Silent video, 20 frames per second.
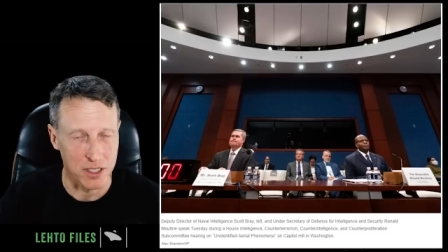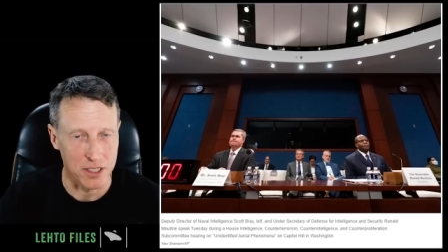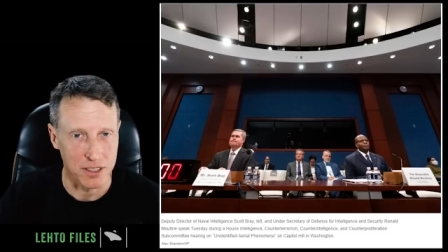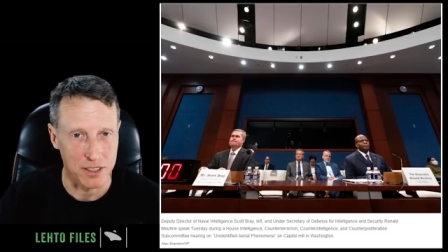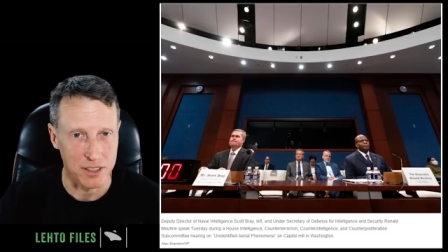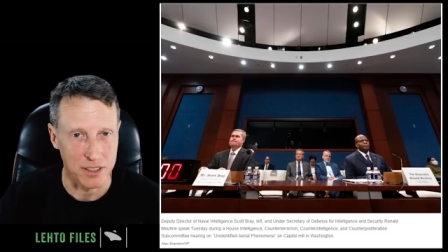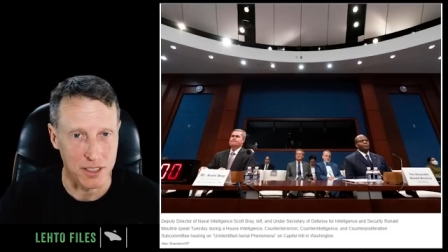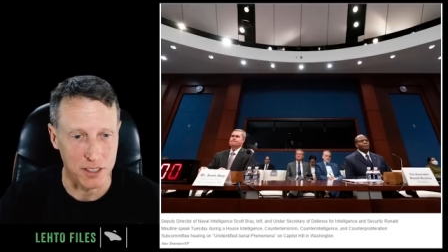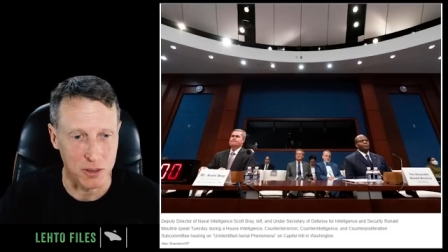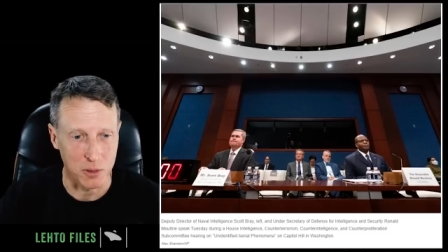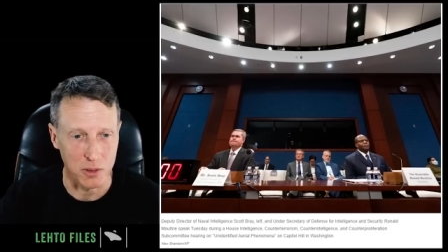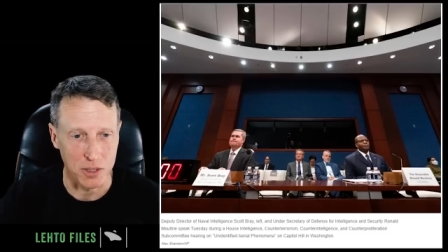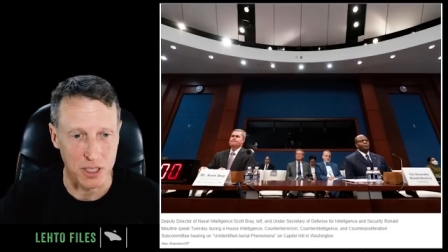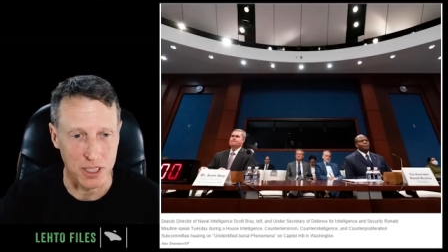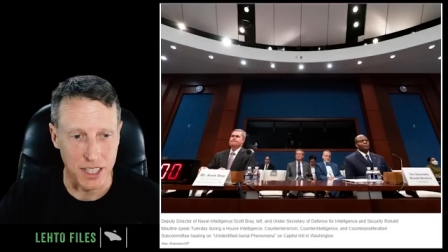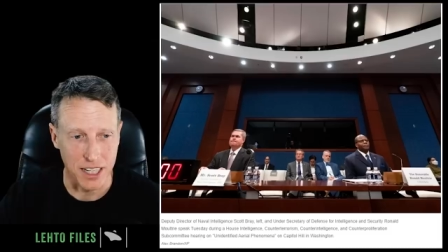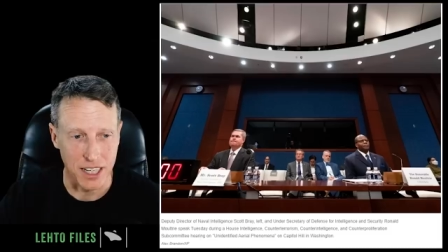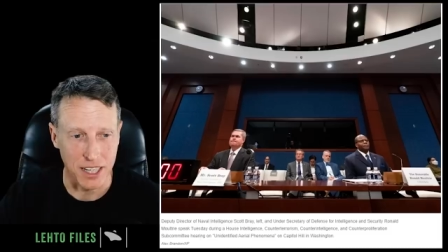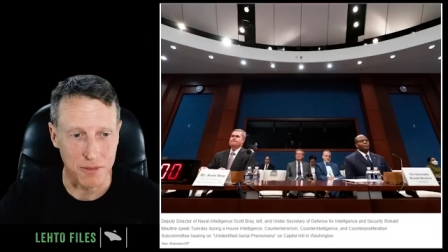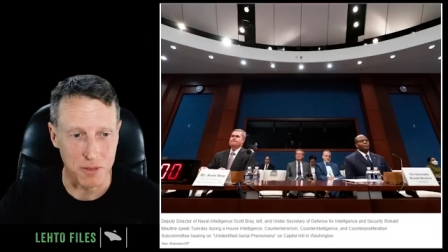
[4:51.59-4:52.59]
I think we're
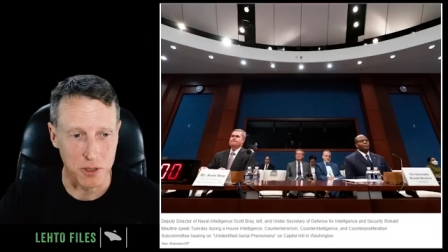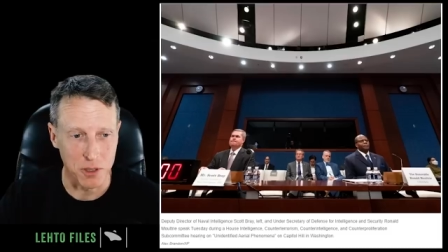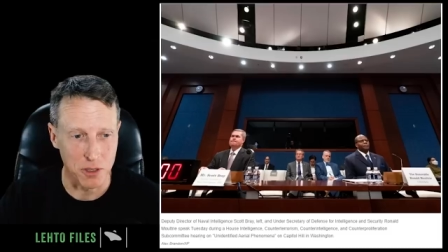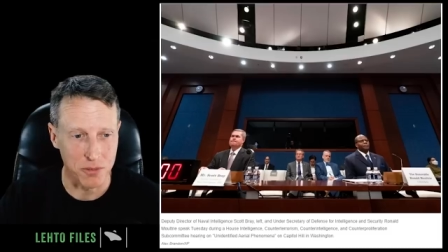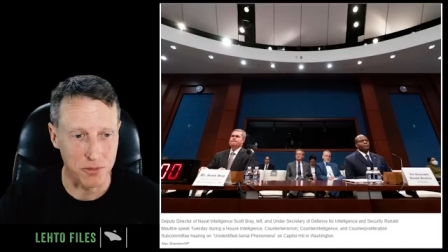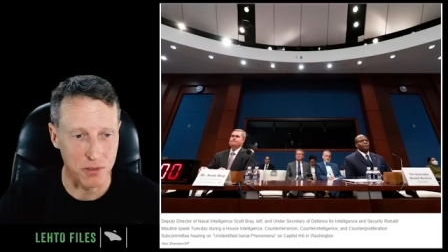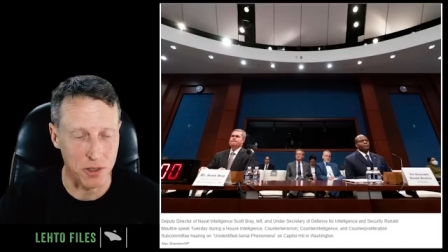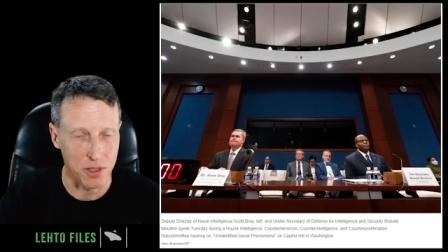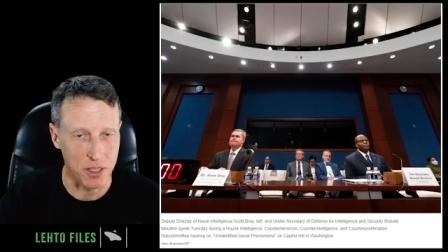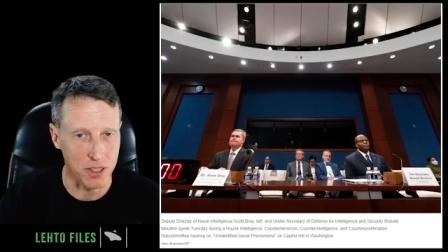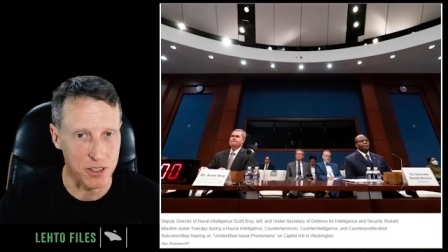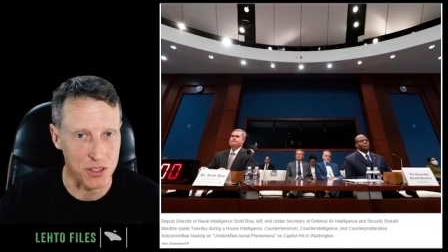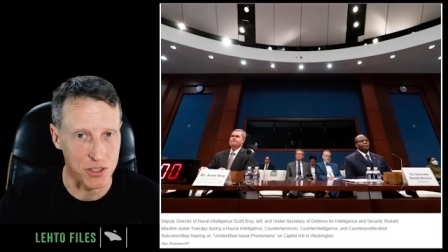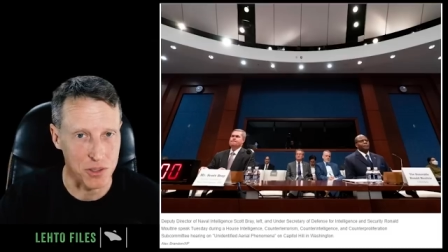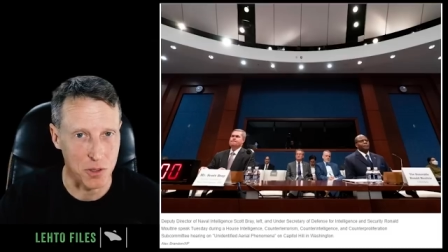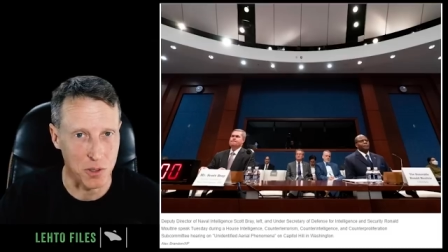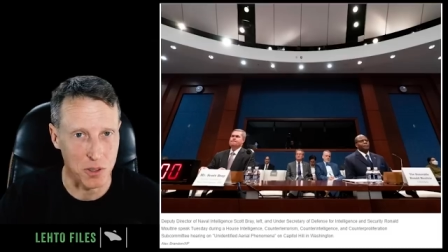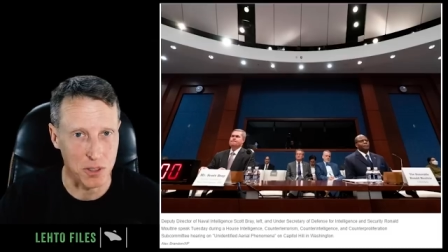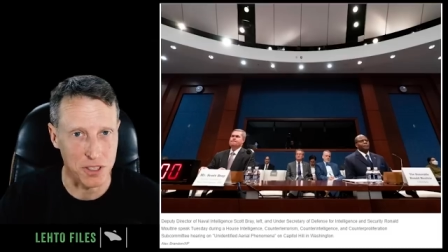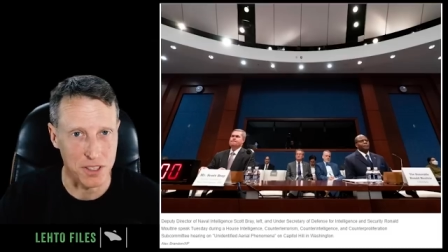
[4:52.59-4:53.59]
going to have UFO hearings.
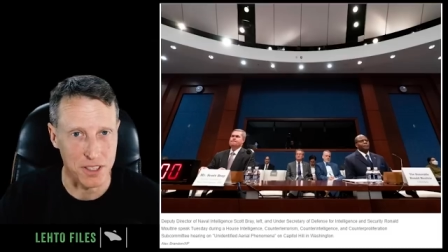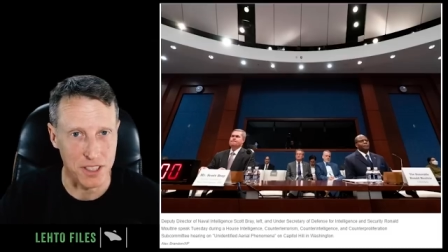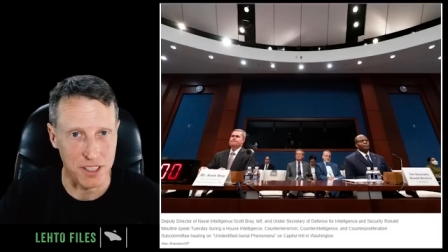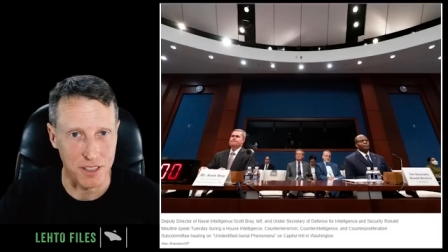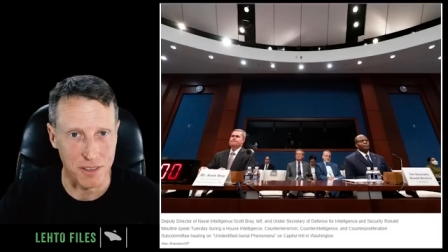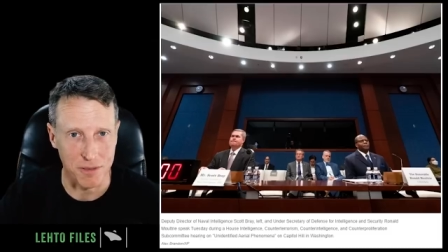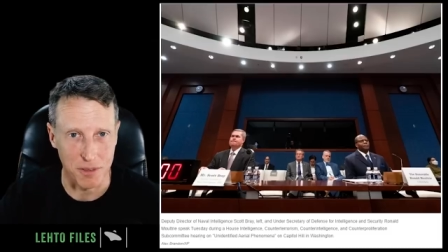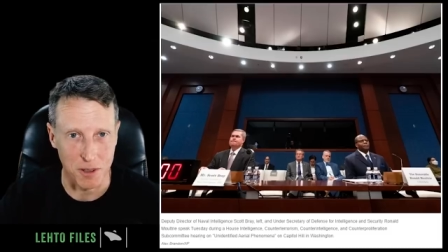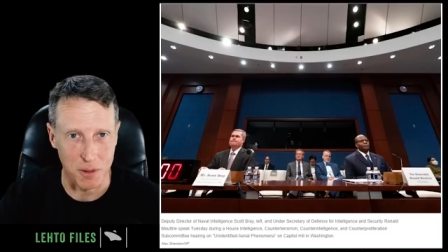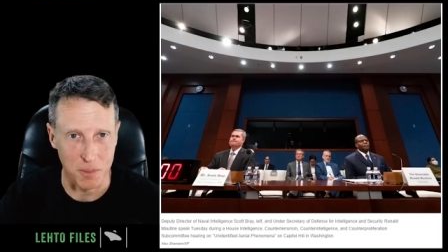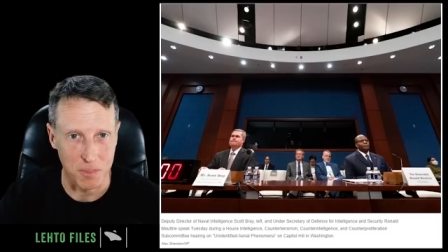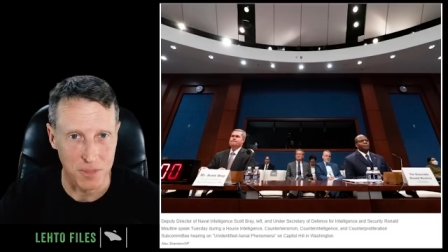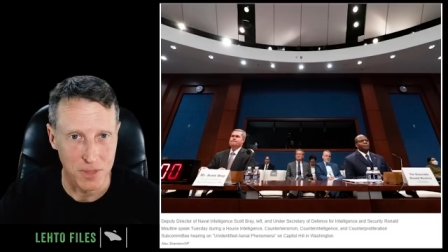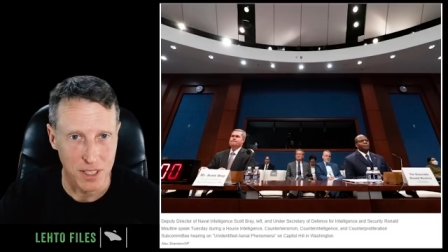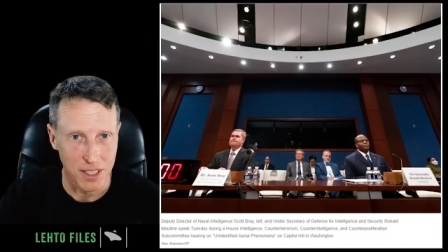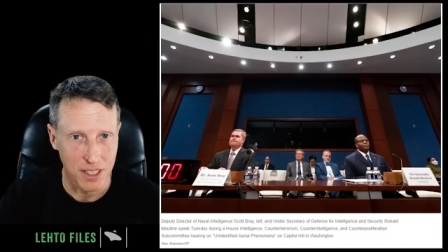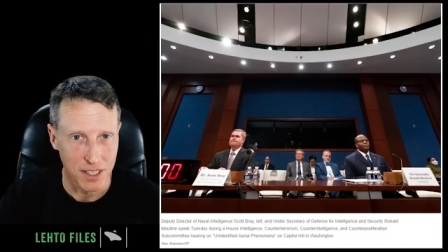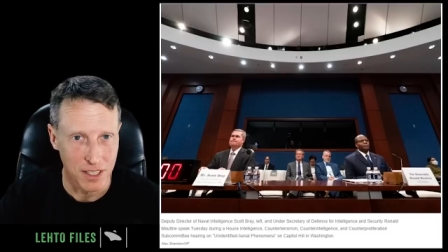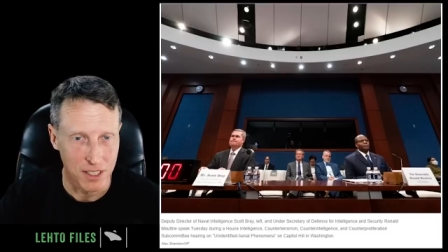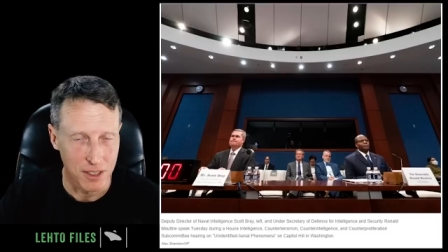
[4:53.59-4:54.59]
You heard it there from
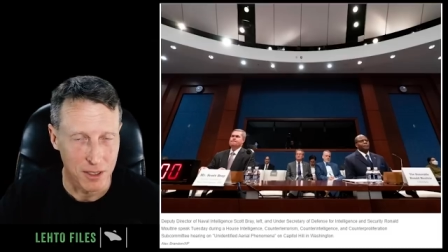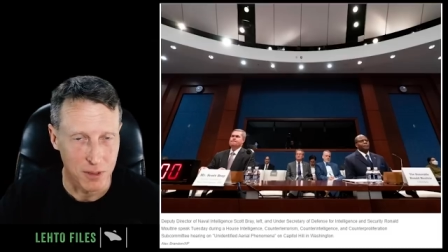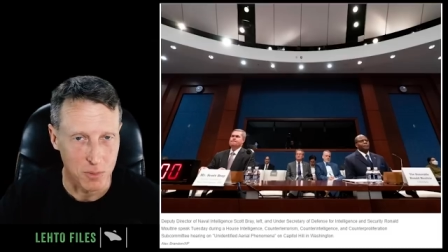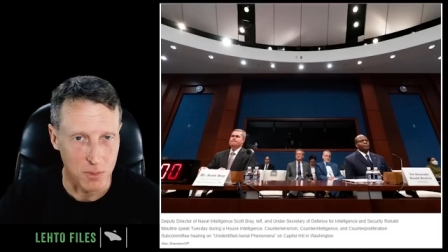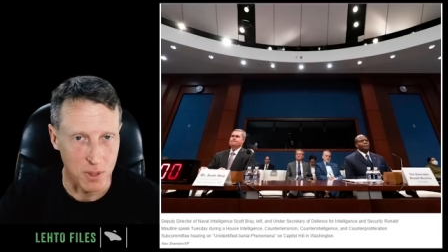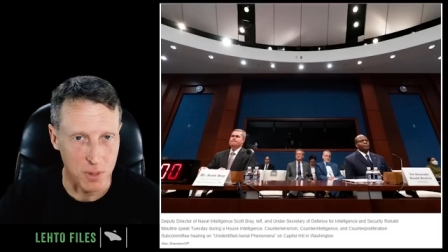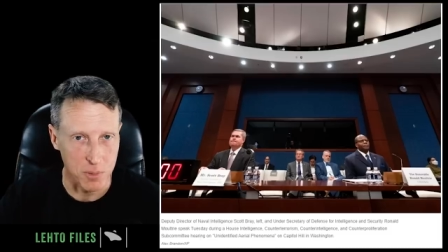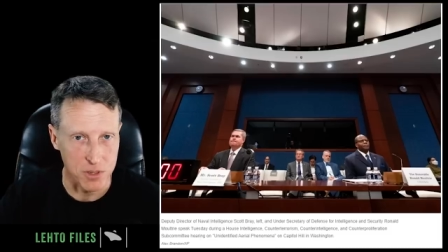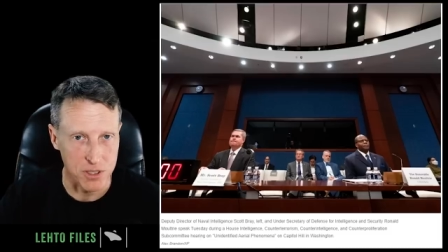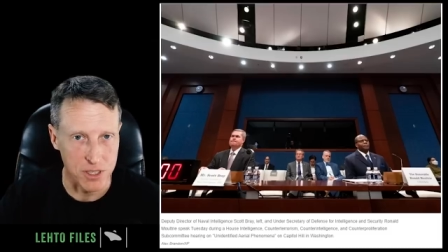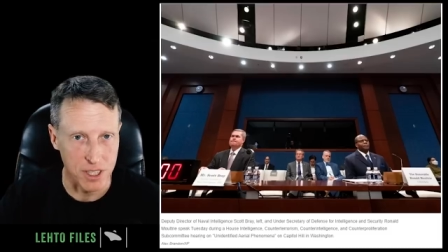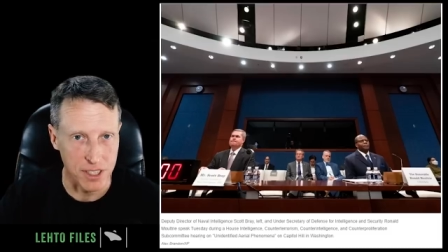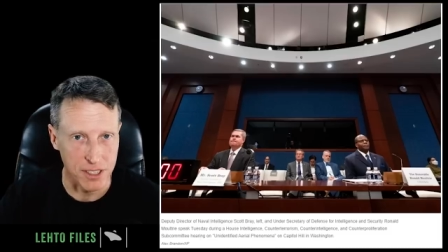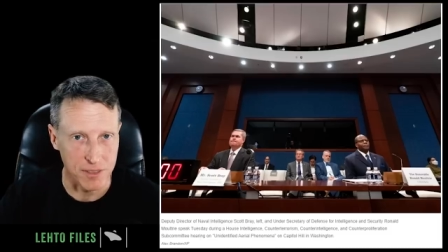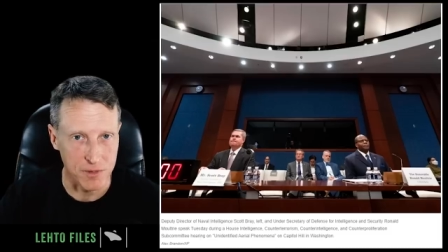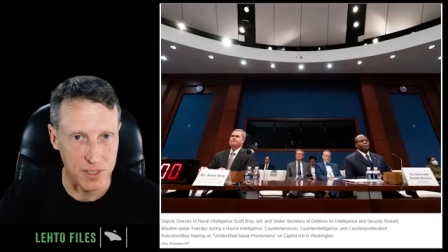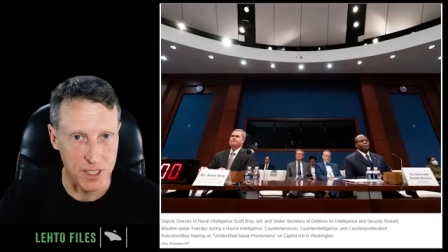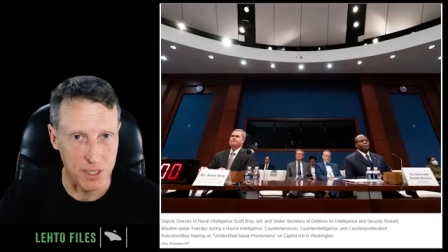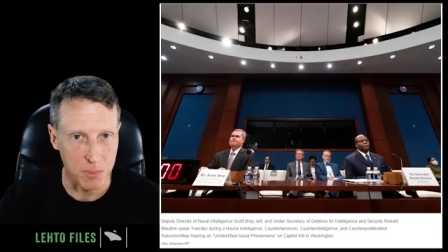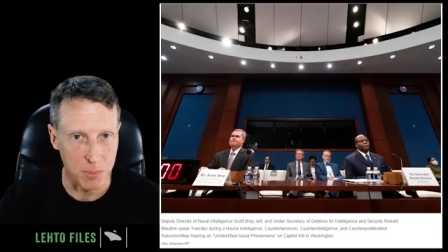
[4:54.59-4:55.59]

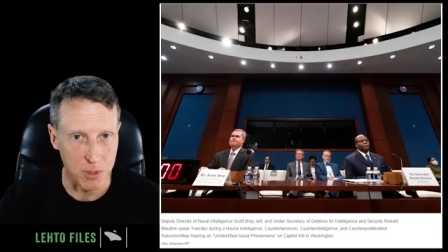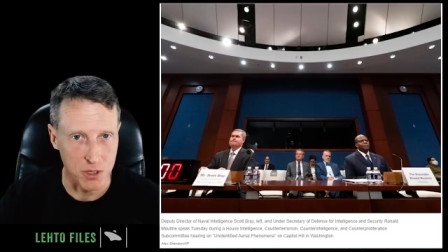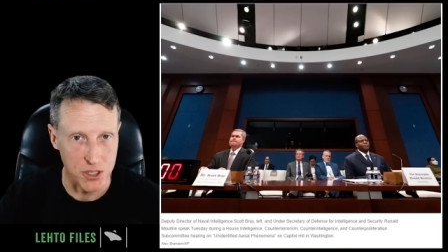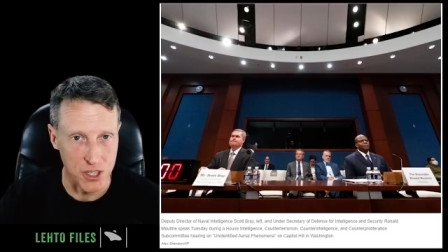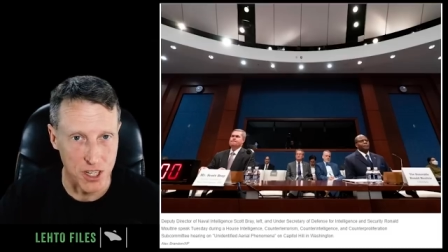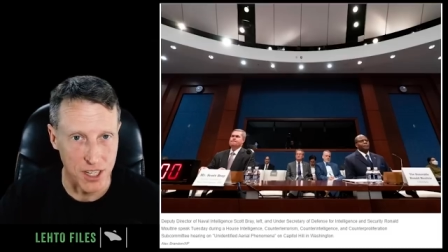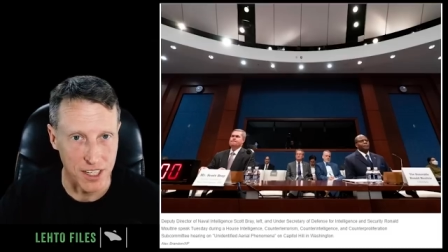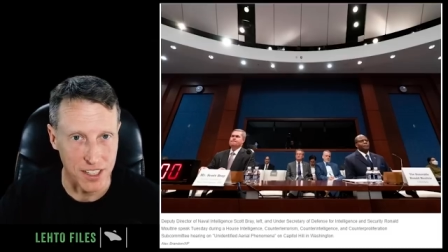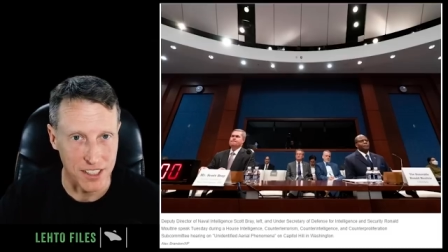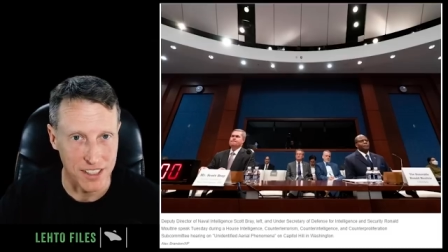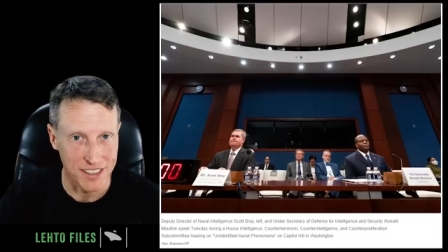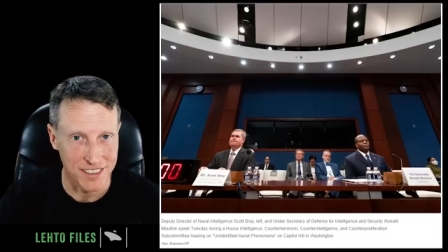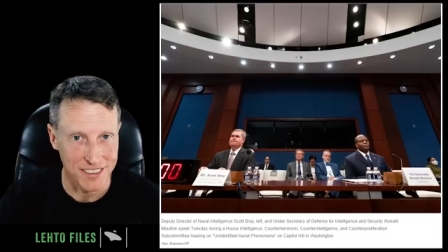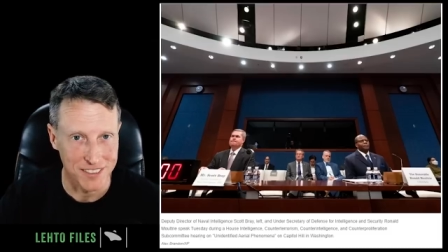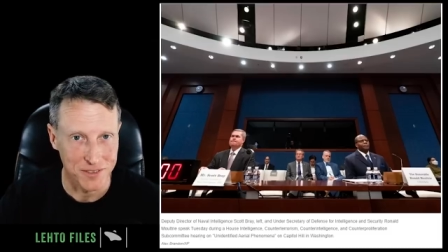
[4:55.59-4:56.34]
Representative Tim Burchett.